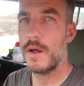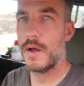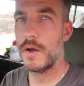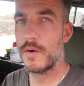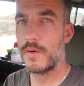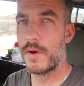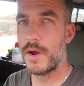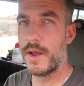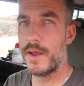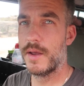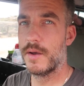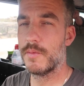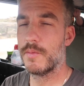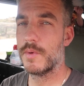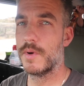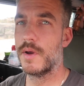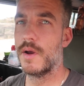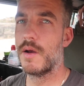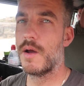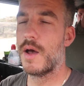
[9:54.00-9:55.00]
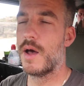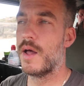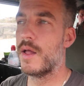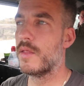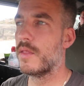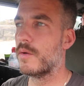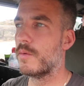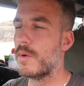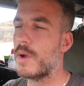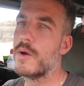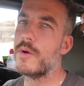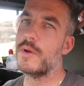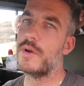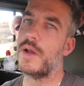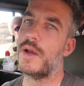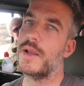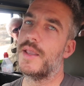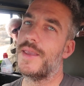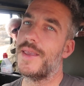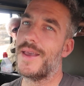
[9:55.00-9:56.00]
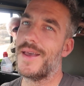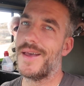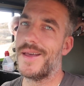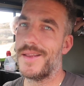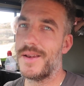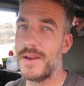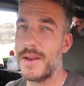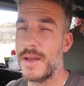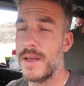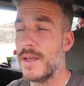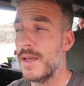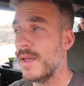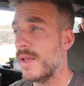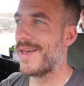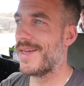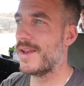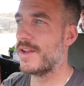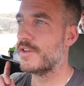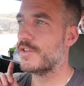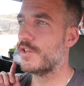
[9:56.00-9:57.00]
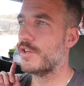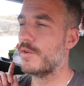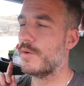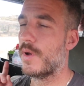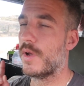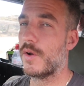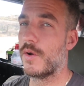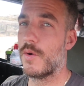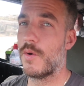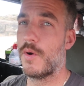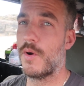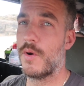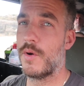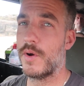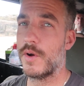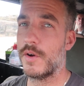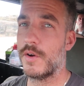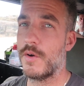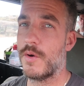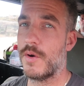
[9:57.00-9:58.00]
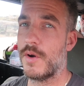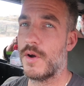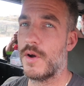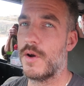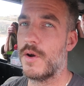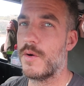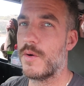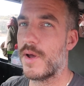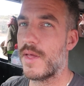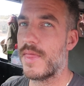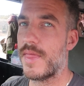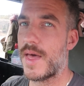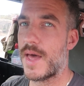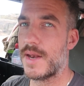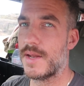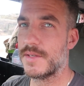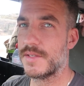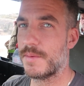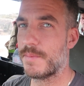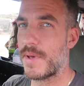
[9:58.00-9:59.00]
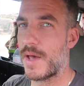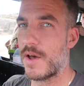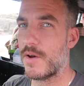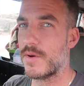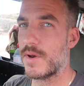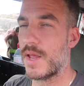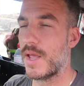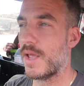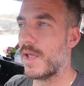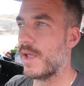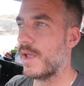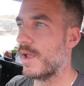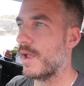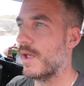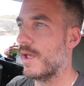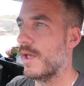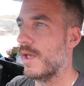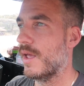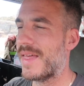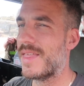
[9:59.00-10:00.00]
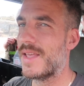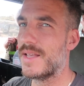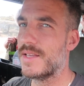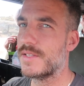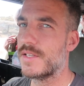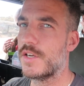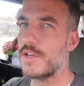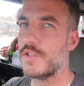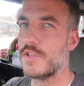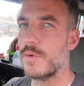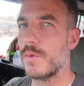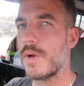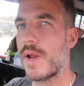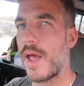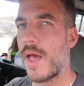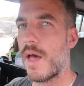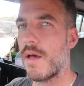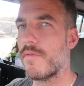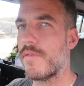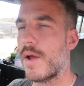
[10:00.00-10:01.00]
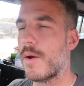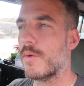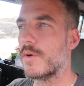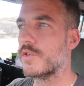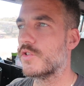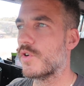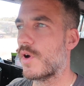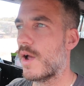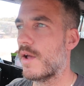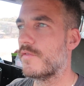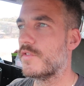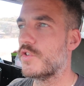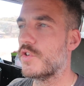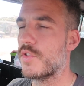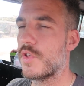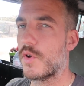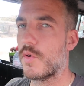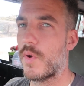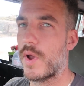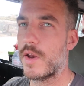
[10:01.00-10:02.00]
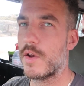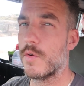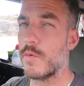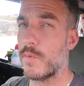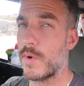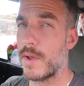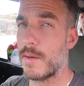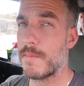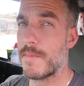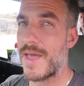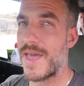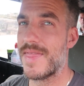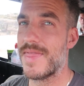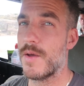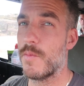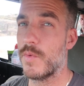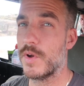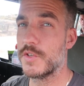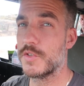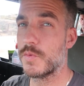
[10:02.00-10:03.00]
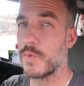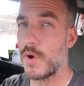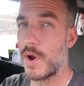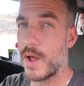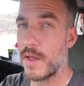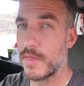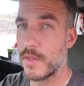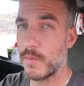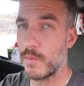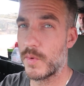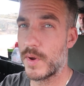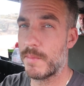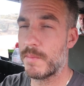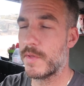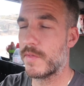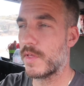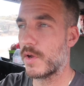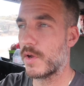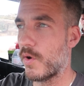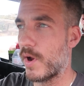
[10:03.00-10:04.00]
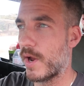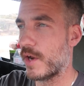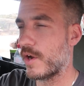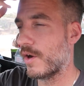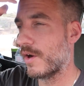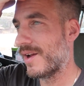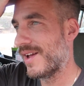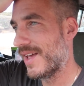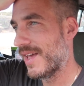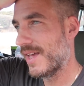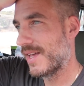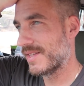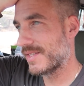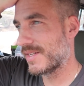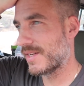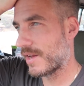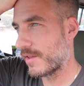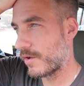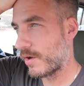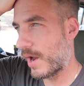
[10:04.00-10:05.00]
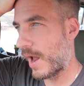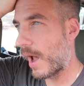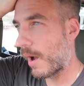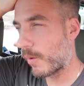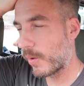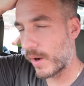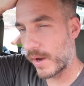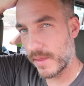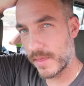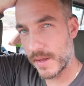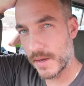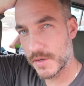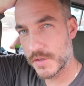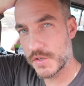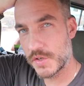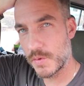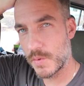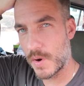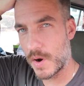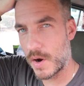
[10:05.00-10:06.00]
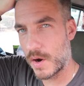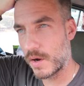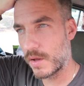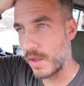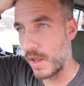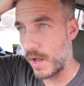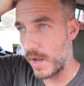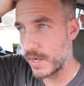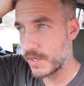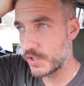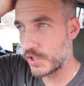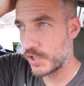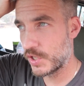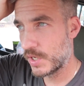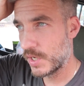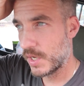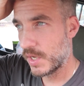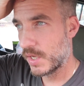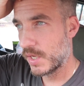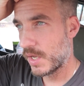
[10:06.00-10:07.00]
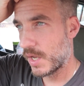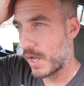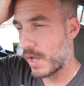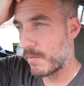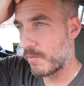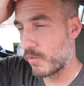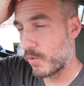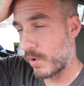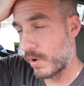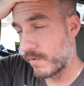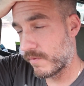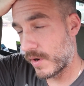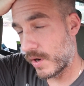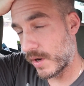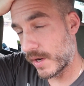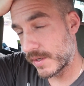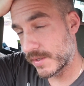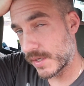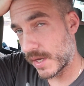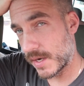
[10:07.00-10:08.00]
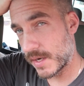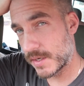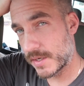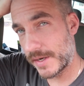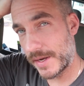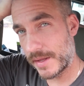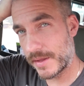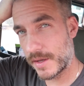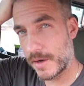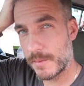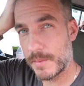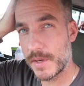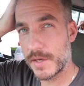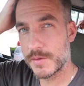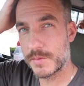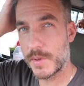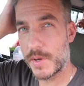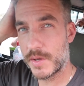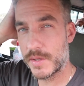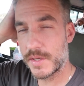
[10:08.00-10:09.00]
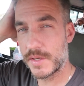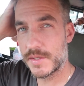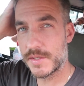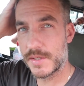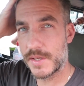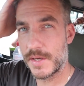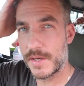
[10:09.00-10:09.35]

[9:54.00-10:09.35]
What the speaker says: All right, we're on the road again, heading to Ngorongoro. That is about I think he said a 2.5 hour drive to the crater rim, and then once we're on the rim crater, it's another hour, I think, to our lodge We're all very excited to get there because we all need